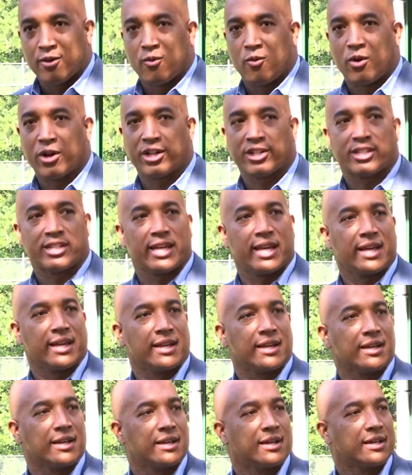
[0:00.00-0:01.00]
I want to take
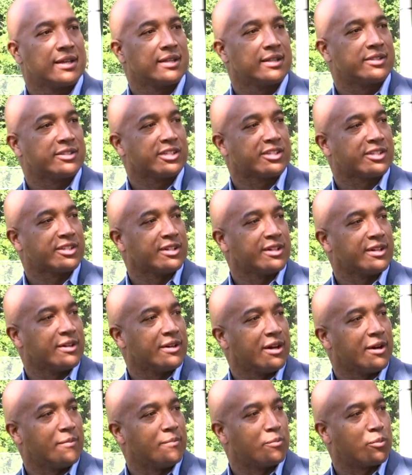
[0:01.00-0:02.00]
just
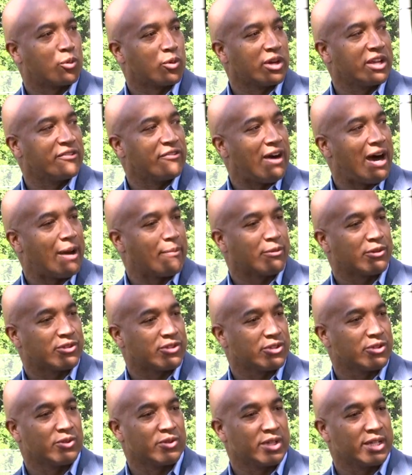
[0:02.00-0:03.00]
a brief
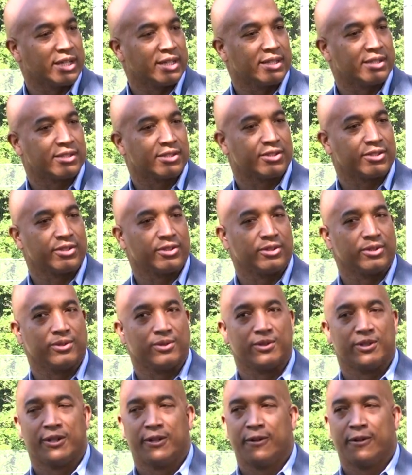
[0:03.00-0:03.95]
opportunity to